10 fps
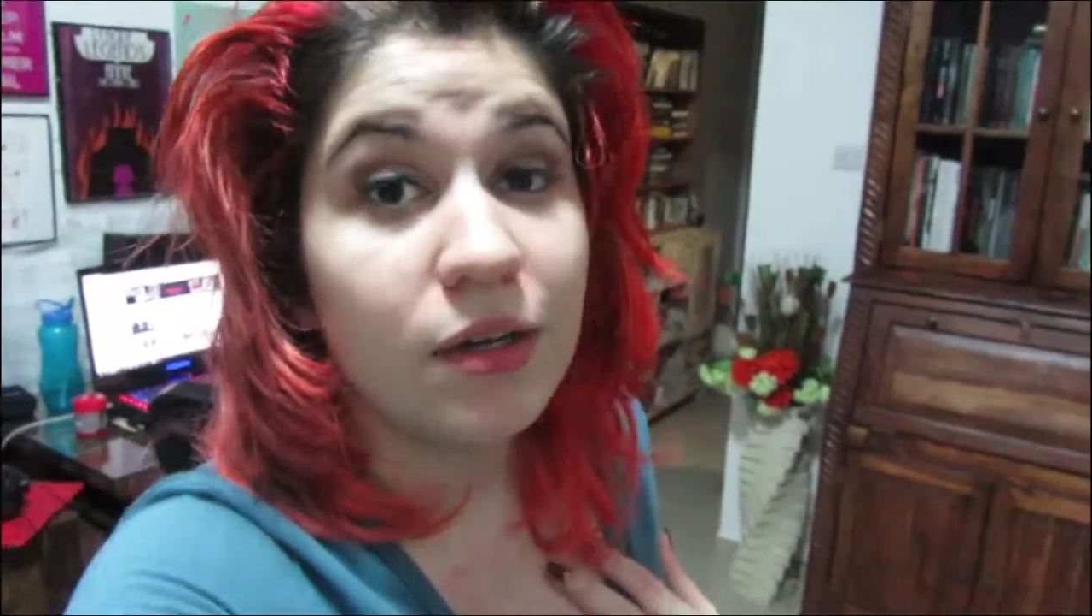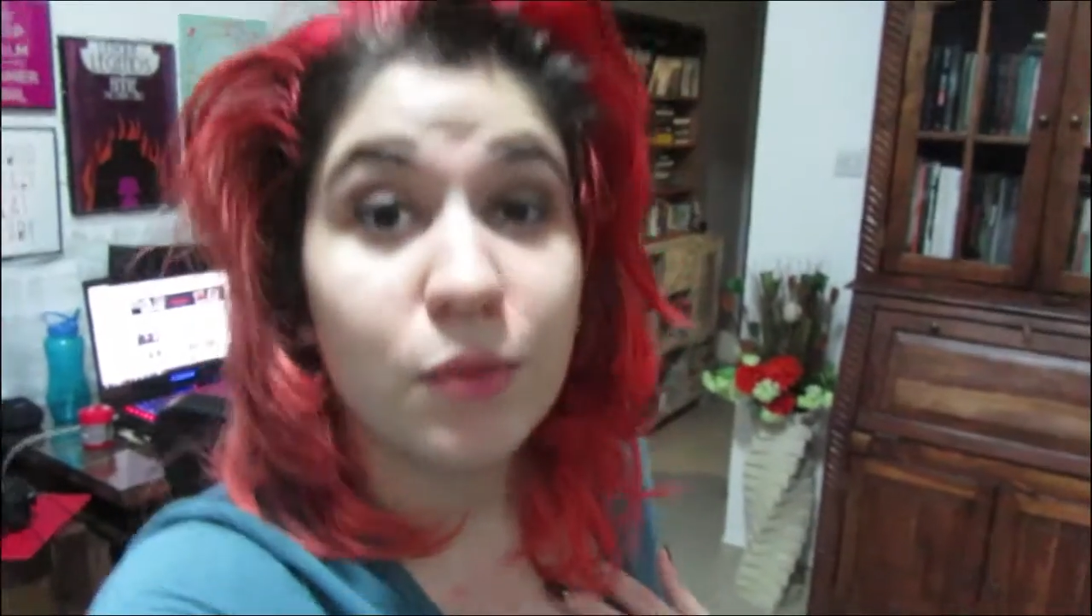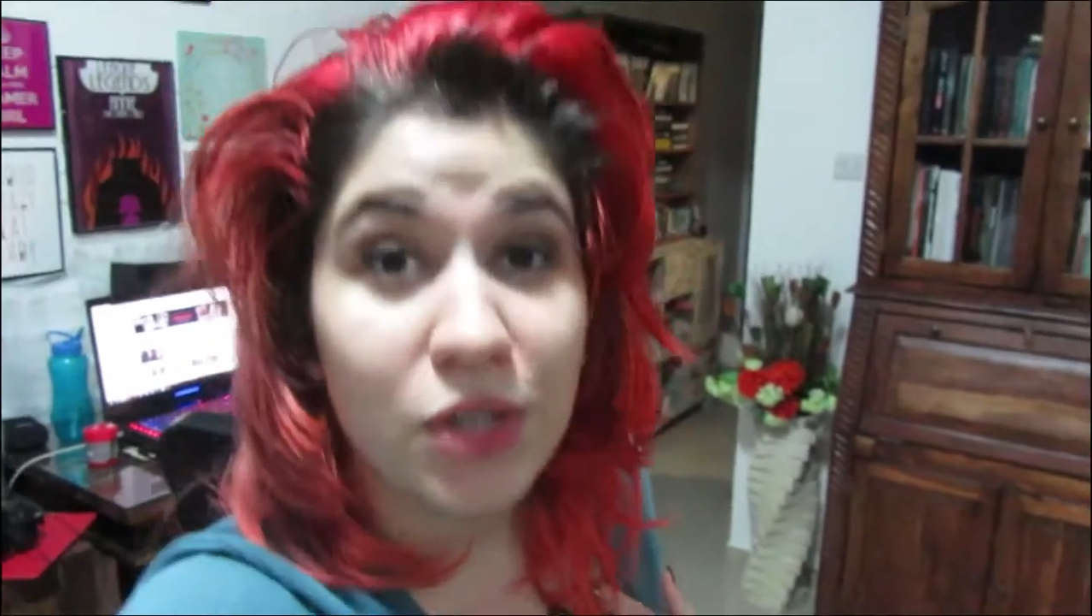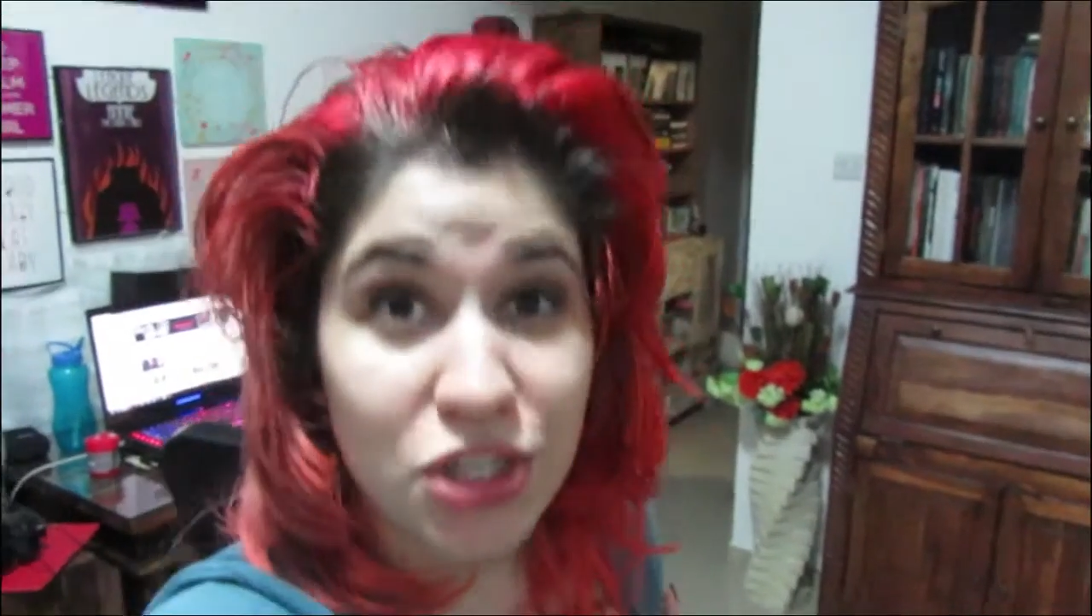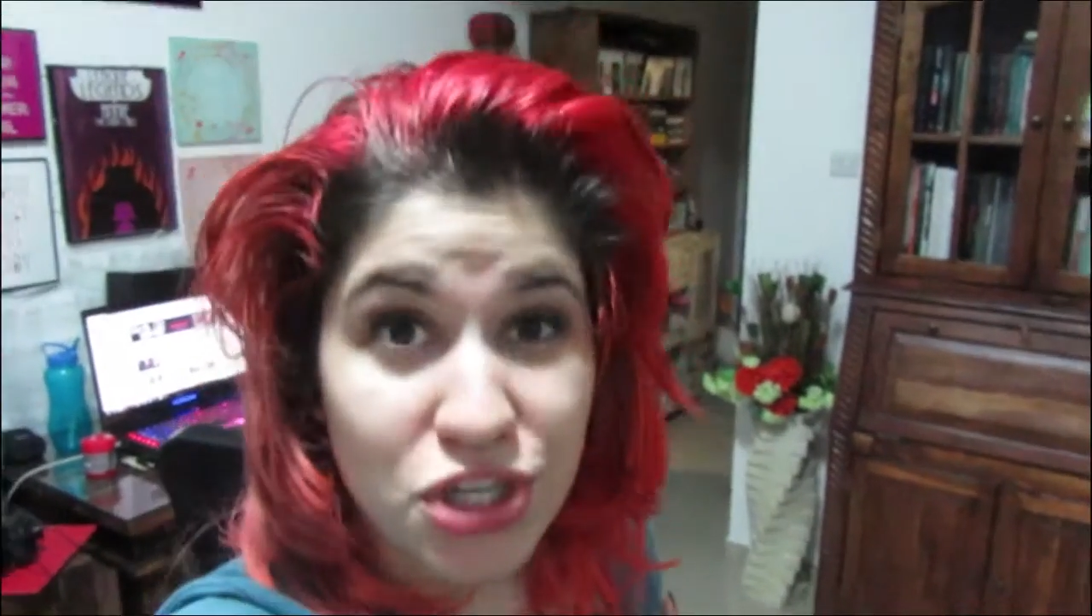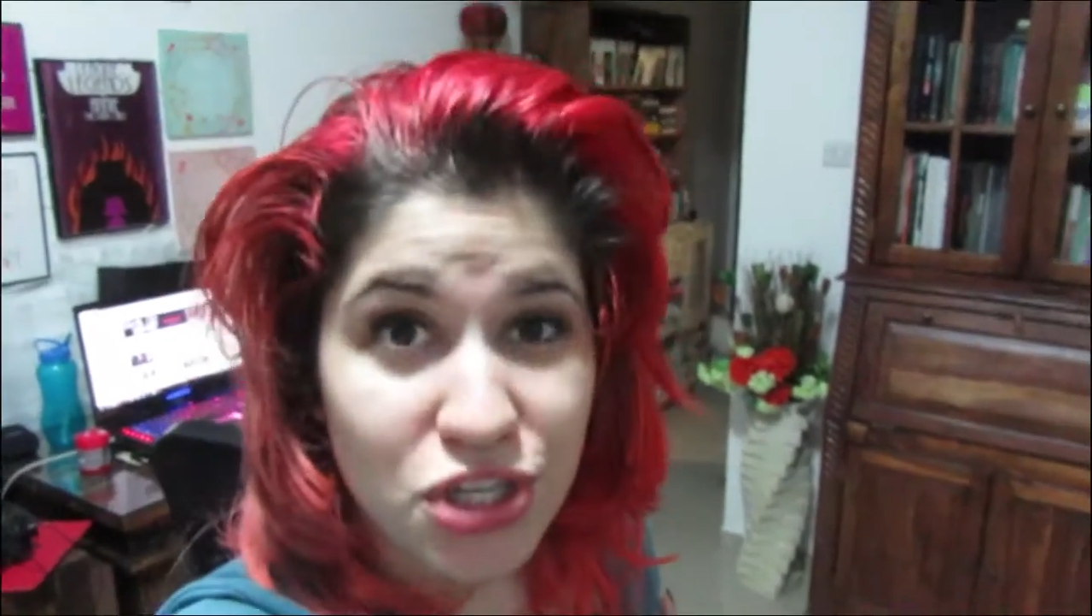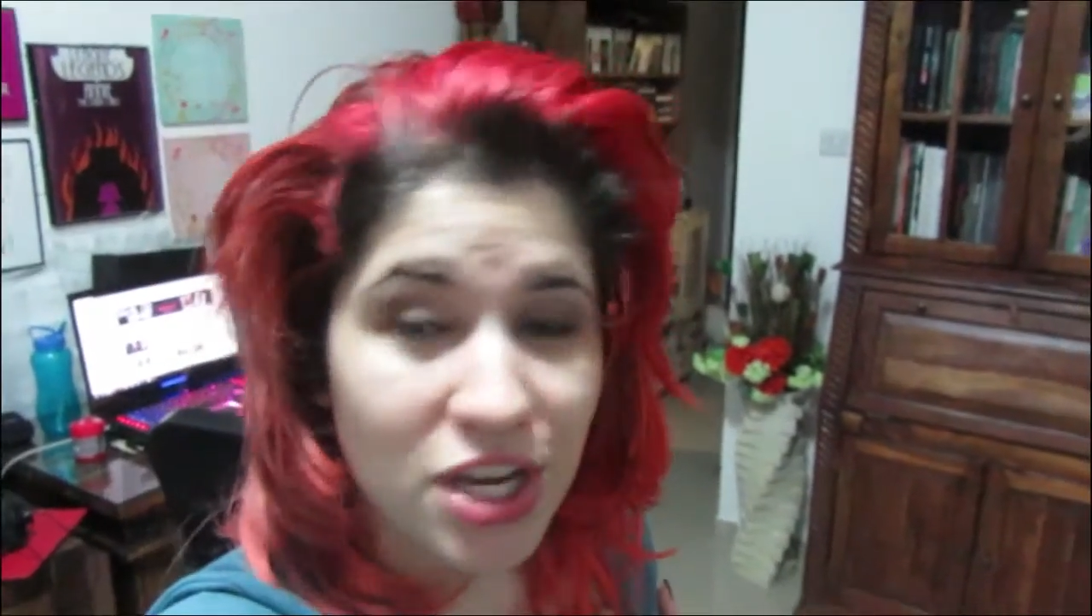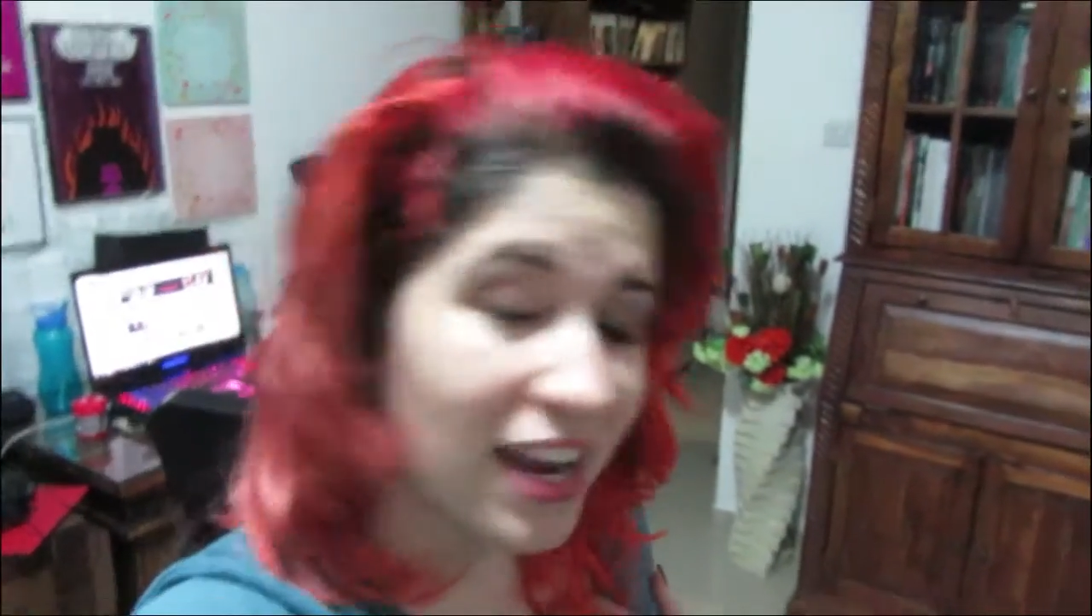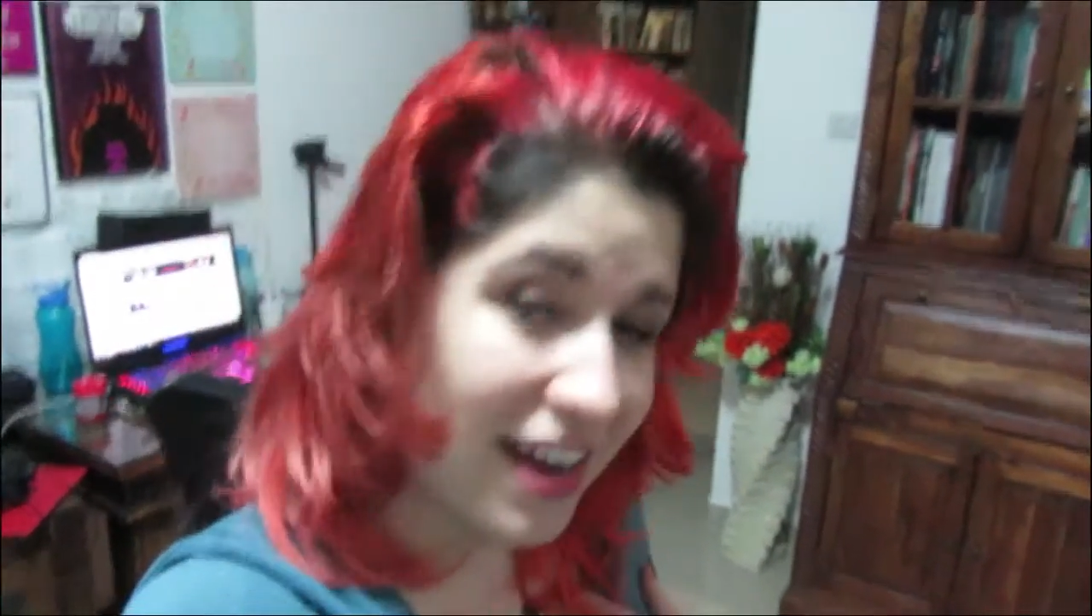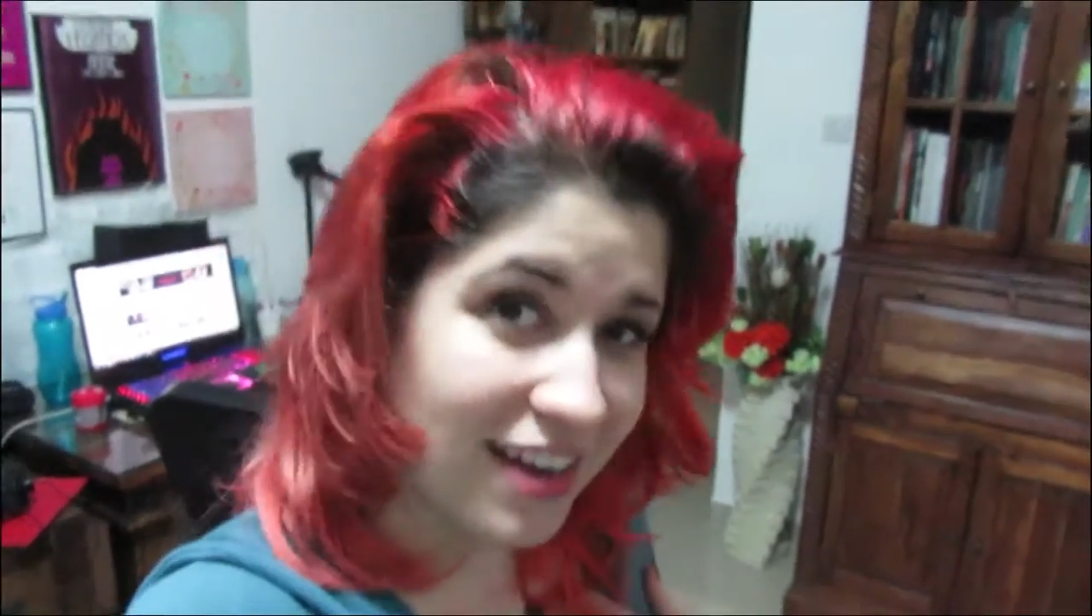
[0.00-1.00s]
Wish
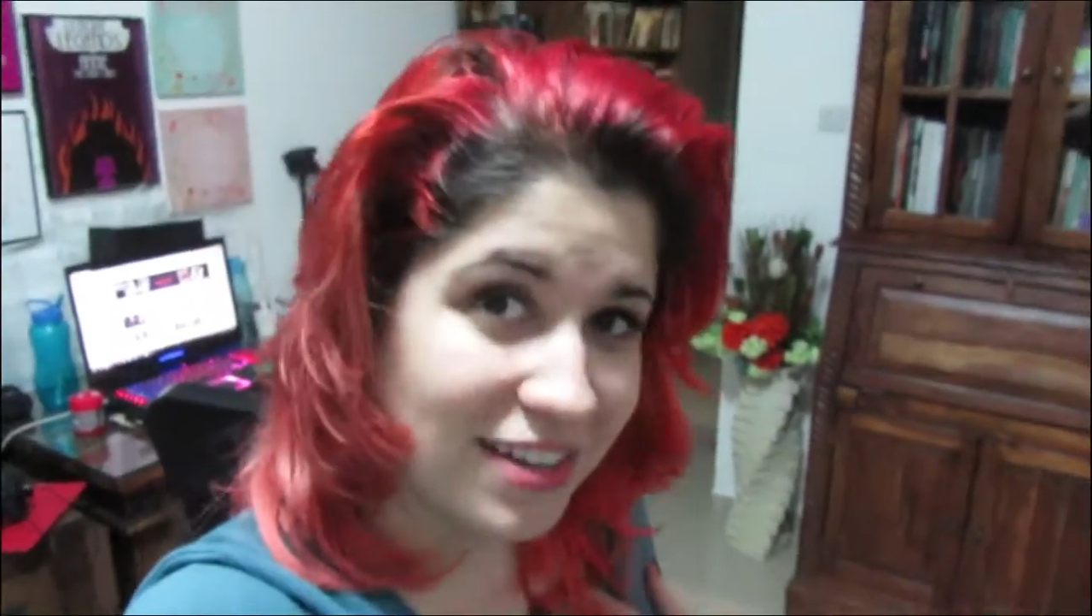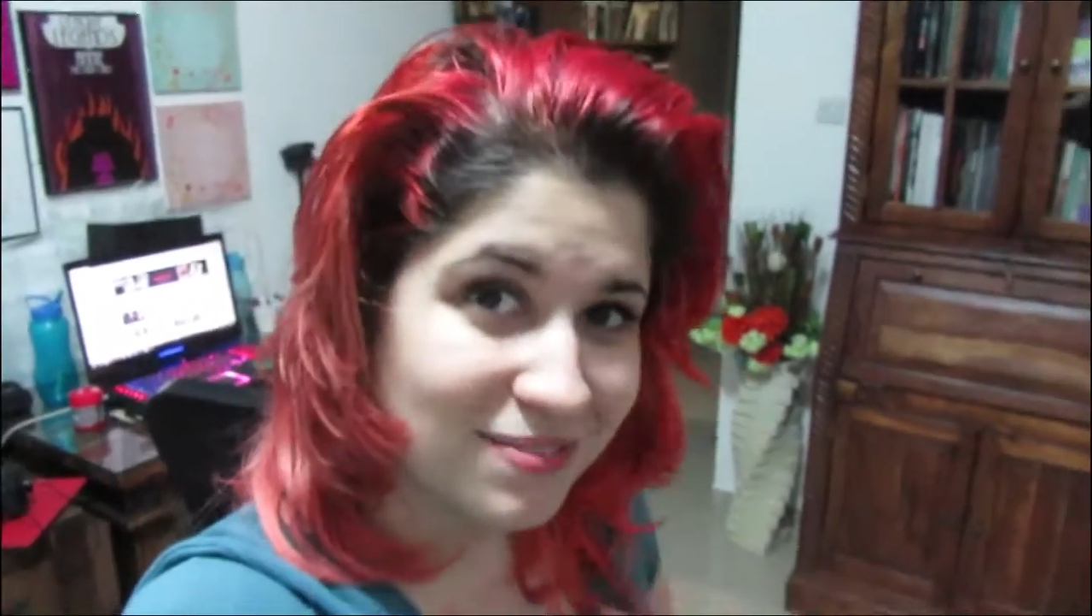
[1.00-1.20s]
luck!